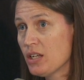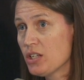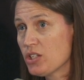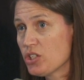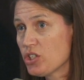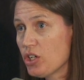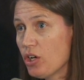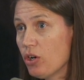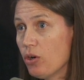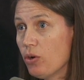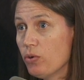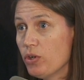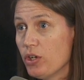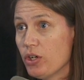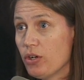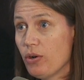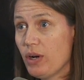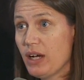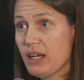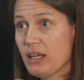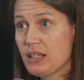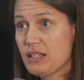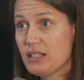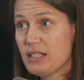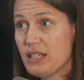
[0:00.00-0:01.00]
So
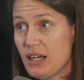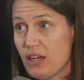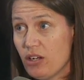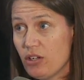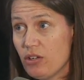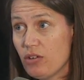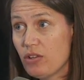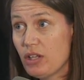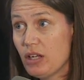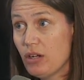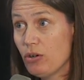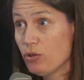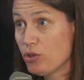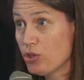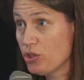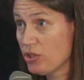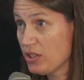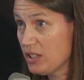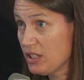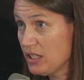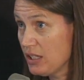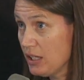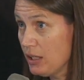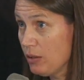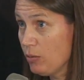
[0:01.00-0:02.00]
I can tell you that
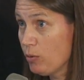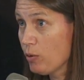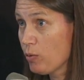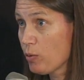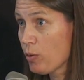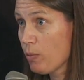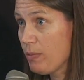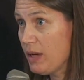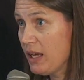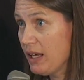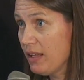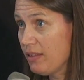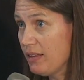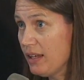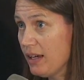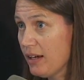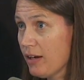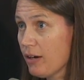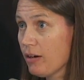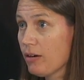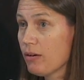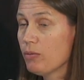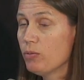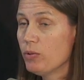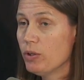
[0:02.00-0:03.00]
Ocean City will remain there.